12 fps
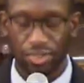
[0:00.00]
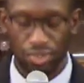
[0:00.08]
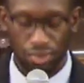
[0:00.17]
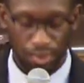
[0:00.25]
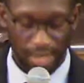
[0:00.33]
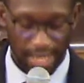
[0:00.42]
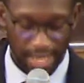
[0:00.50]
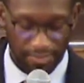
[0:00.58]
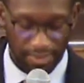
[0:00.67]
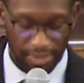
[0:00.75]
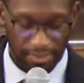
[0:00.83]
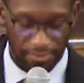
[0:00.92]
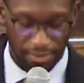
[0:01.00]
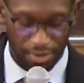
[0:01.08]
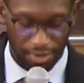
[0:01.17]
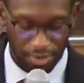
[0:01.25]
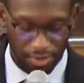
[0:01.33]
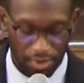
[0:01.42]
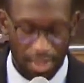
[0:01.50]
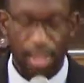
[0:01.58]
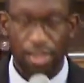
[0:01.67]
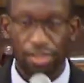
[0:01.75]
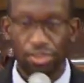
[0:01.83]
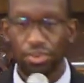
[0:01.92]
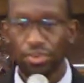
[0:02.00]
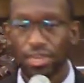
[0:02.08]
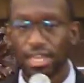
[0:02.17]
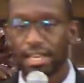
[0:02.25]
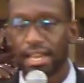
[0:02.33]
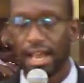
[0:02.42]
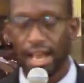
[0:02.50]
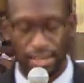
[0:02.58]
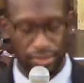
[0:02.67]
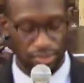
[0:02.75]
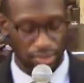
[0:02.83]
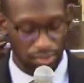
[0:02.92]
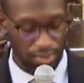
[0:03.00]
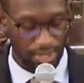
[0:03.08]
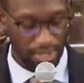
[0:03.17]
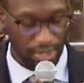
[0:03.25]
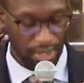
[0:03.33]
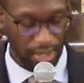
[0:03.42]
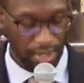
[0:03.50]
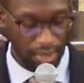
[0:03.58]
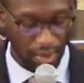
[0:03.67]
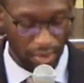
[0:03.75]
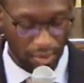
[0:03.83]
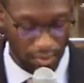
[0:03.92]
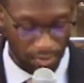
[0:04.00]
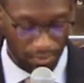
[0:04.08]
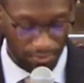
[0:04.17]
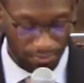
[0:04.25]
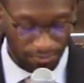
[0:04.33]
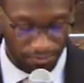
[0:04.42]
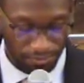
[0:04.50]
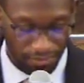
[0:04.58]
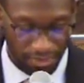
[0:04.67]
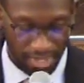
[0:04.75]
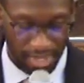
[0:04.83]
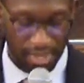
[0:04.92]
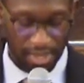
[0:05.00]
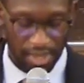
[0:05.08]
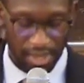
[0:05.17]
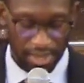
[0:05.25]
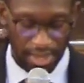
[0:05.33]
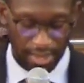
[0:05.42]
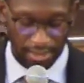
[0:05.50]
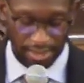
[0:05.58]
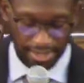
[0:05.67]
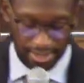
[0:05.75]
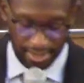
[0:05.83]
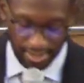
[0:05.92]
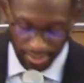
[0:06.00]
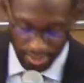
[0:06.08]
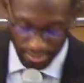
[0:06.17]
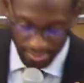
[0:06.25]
too heavy for you. You cannot do it alone. Now listen to